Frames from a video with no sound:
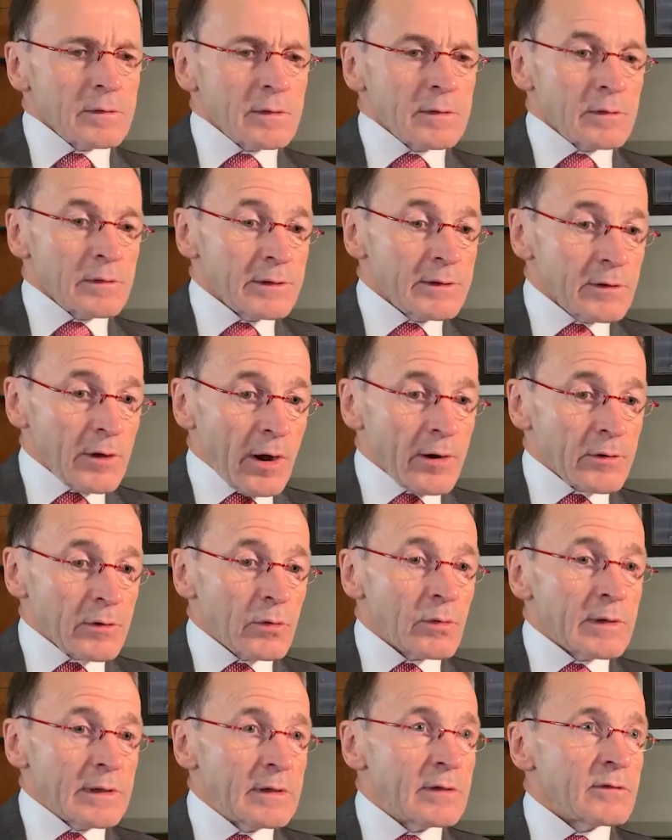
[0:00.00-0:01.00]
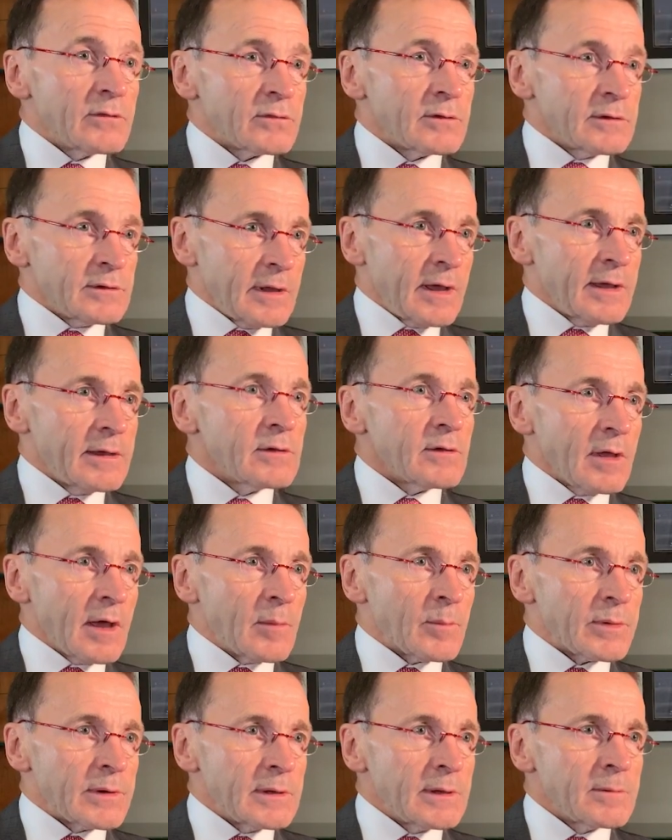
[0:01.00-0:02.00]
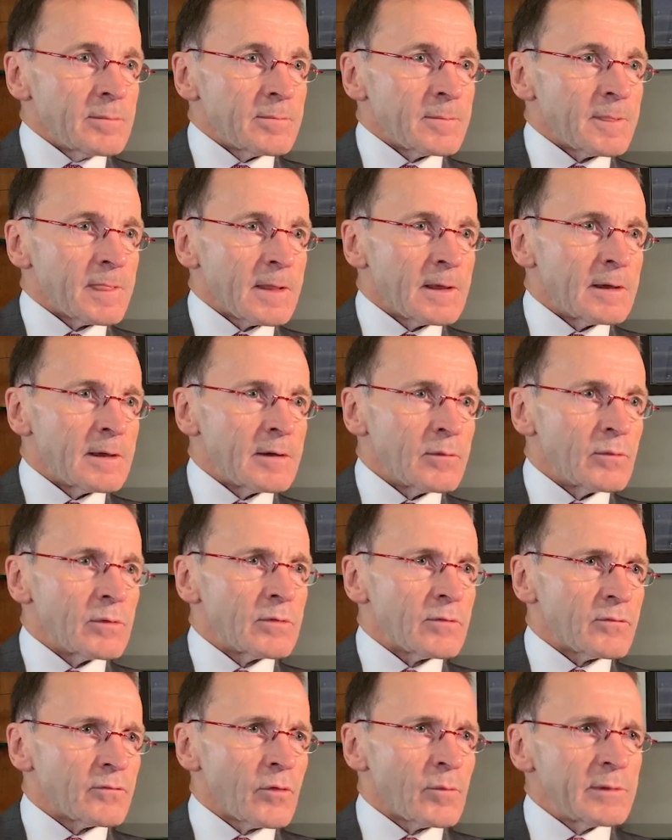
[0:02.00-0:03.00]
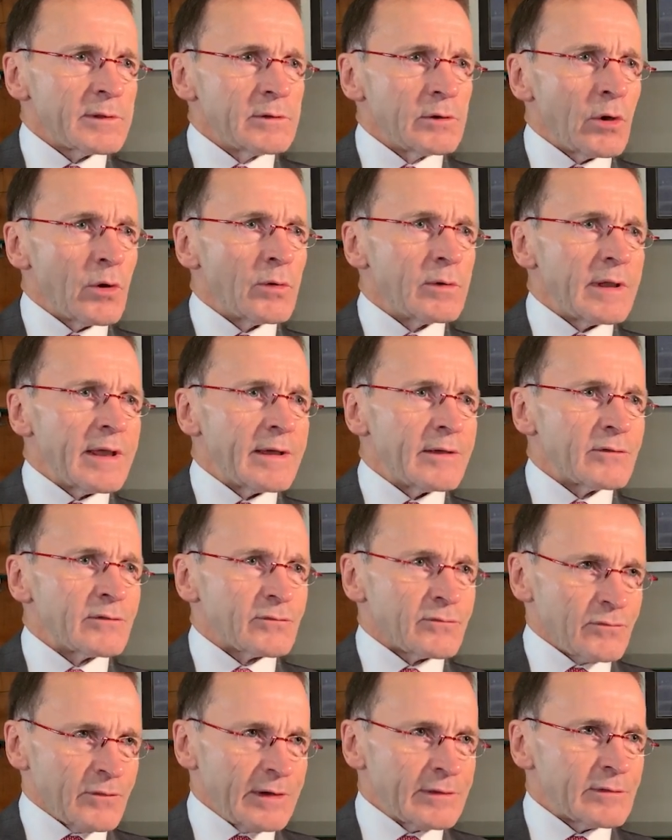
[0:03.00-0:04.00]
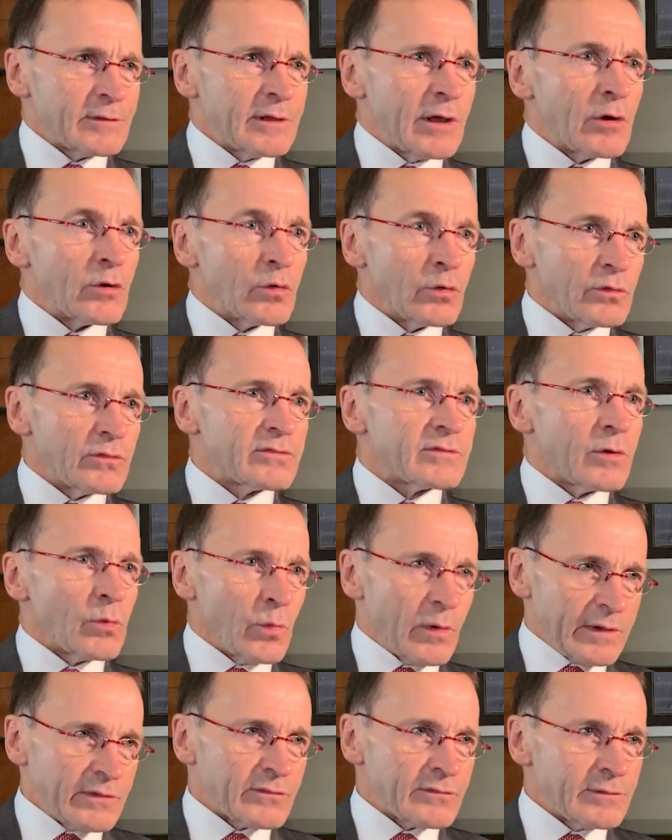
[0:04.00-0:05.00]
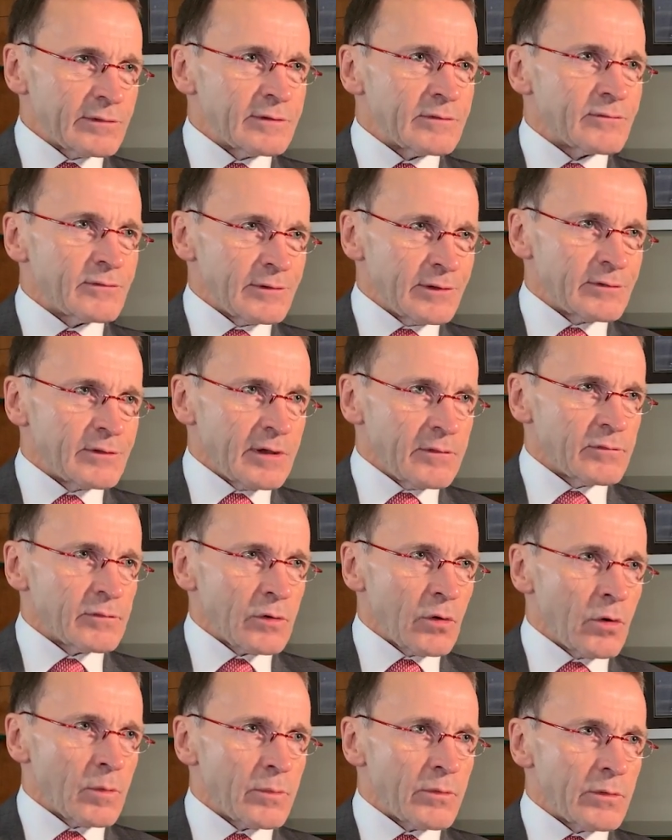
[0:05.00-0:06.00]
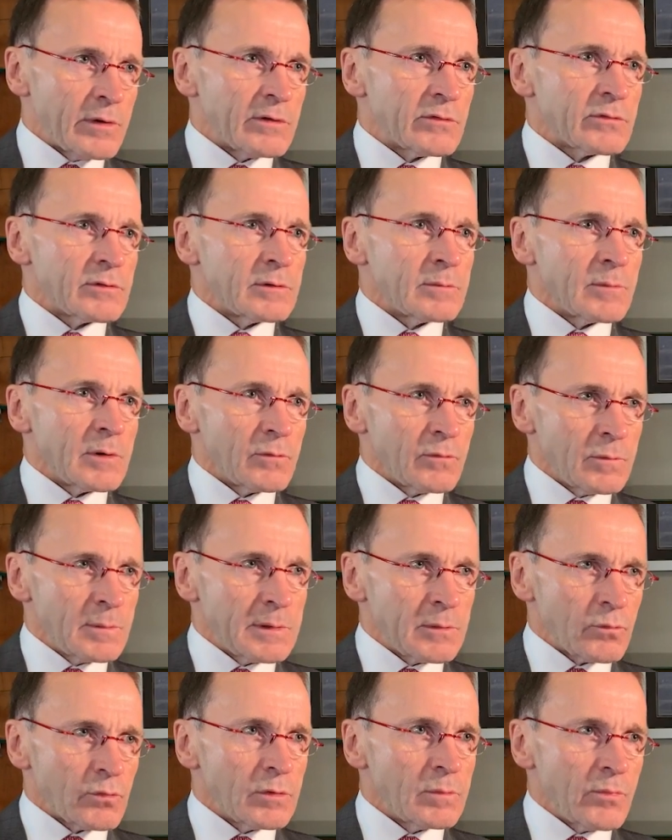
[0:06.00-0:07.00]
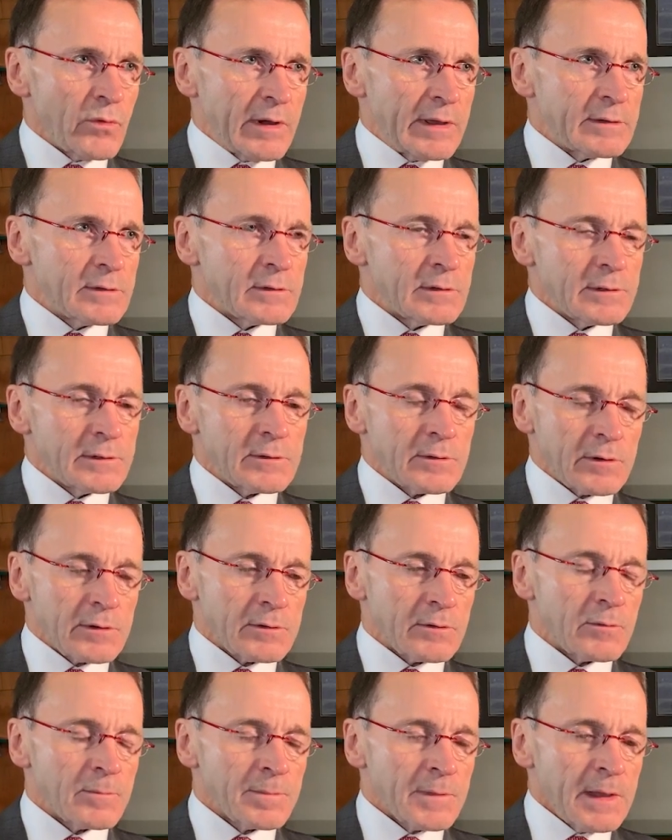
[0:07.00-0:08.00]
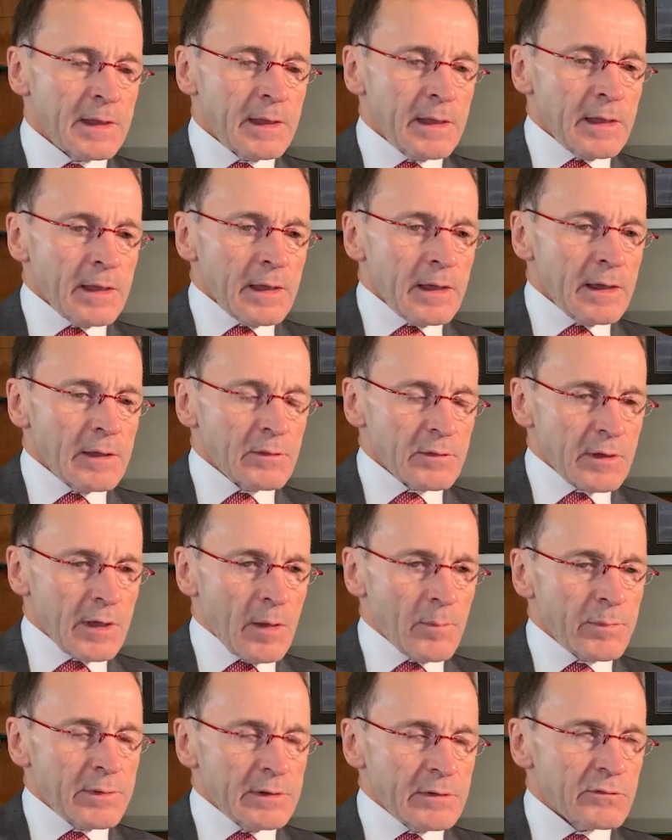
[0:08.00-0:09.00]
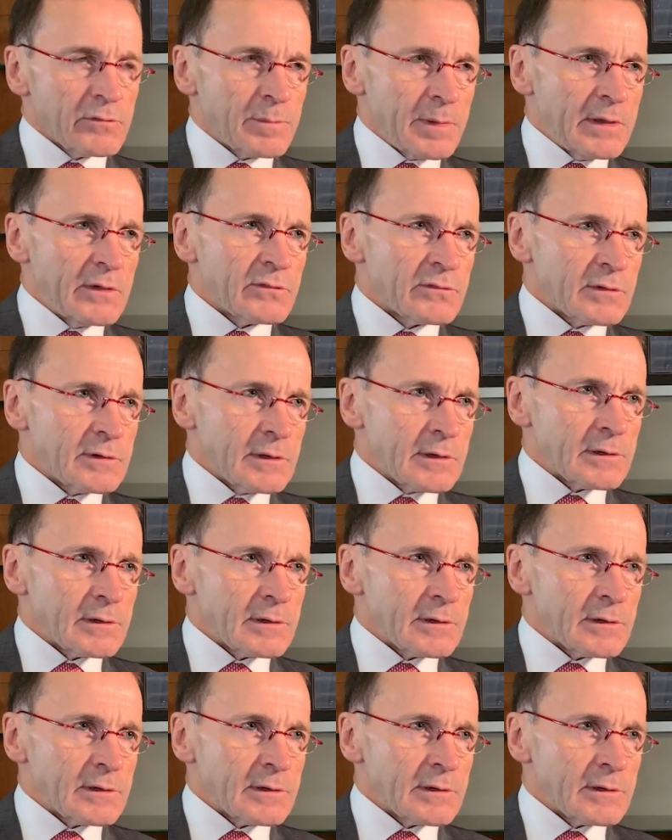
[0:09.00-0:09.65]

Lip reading: Leonardo is an Italian company. We were formerly known as, frankly, Augusta Westland Philadelphia Corporation, but we've been rebranded Leonardo. And the company is based in